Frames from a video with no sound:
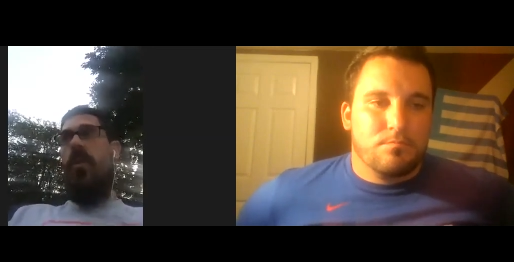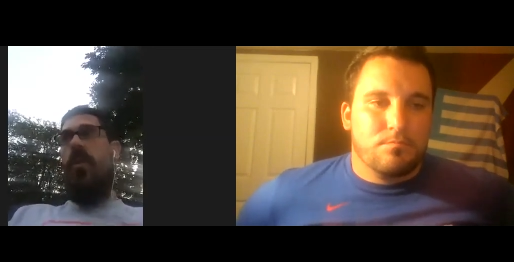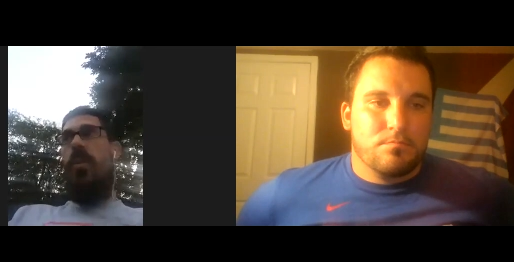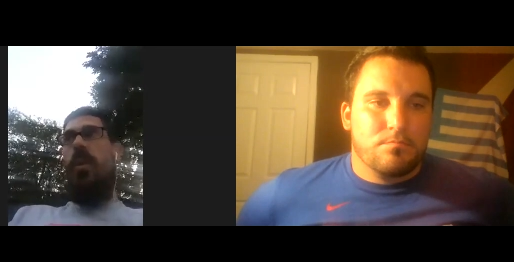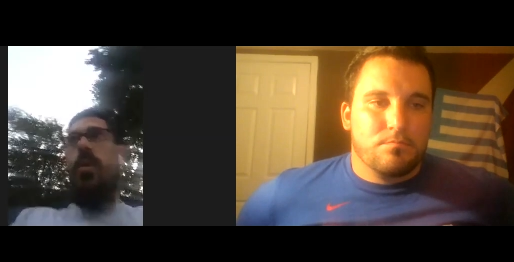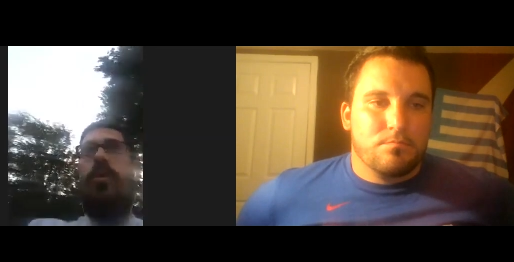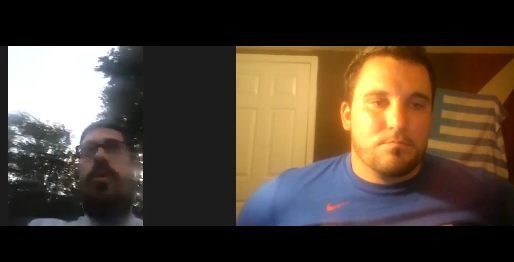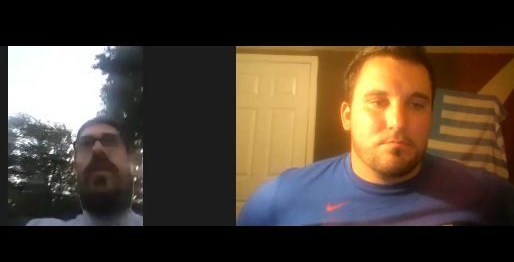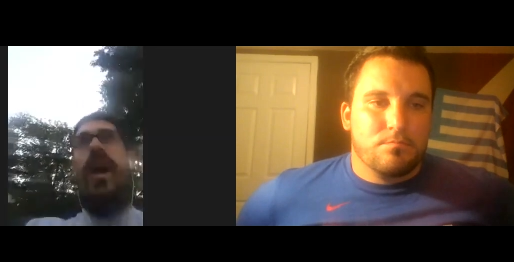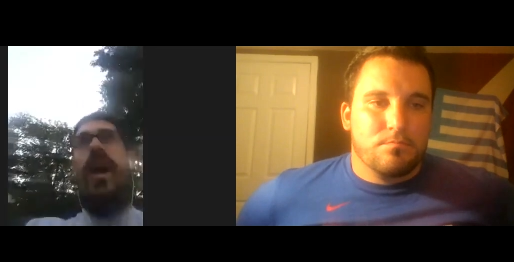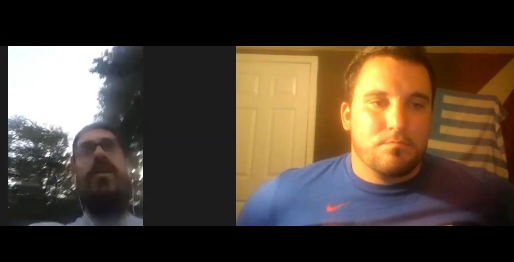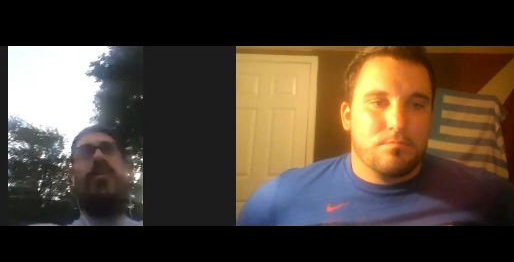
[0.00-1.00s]
Speaker 1: well, who's
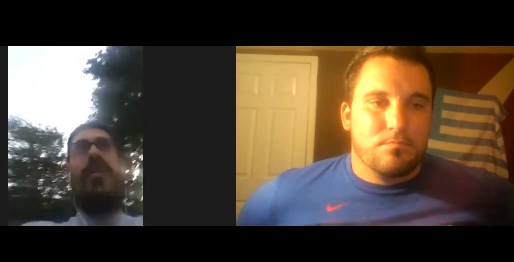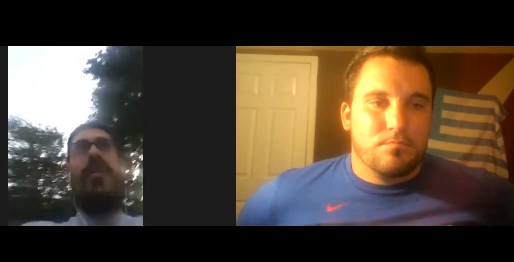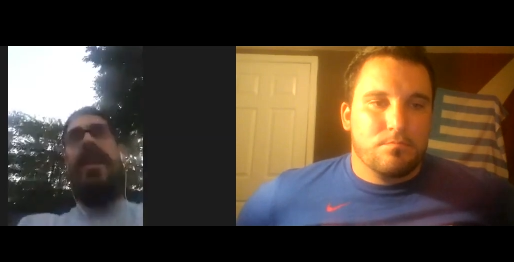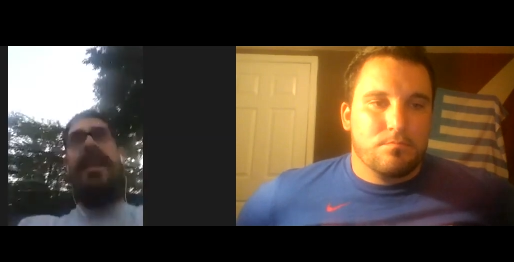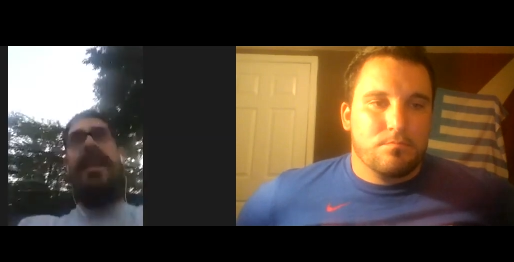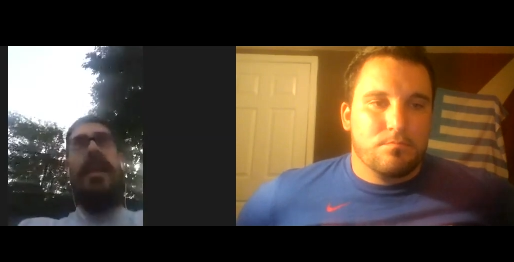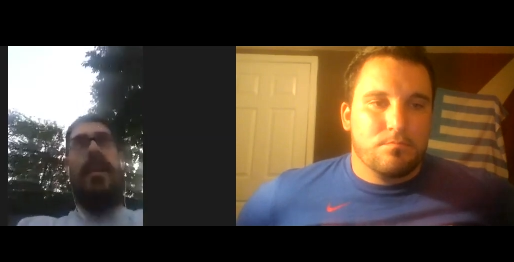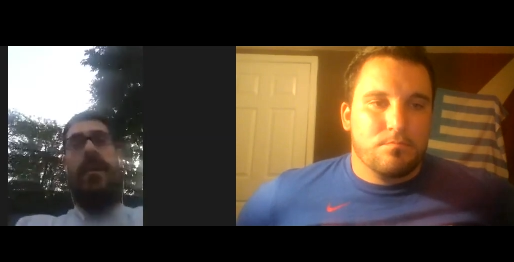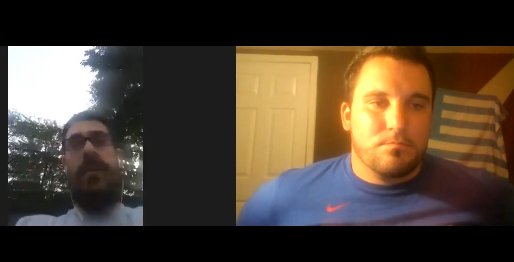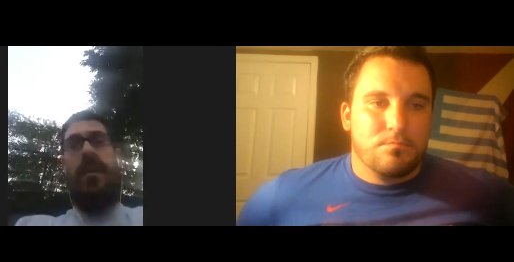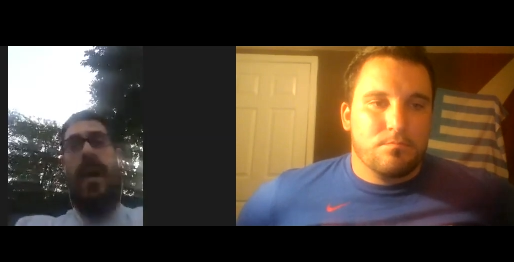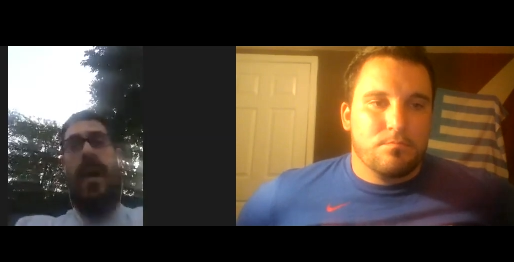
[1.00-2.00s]
fighting for that kid,
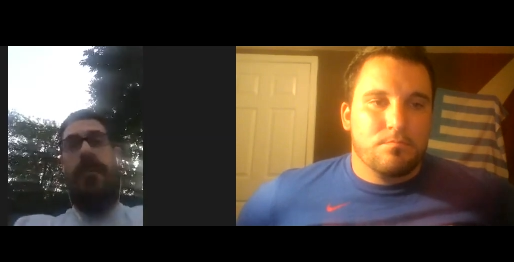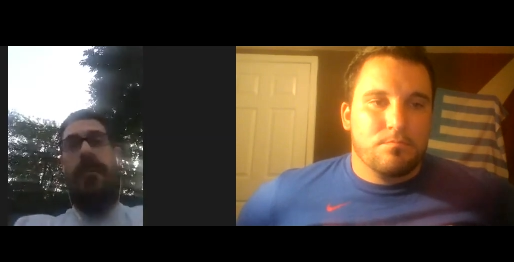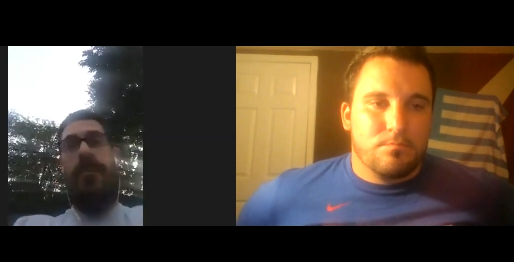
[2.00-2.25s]
right?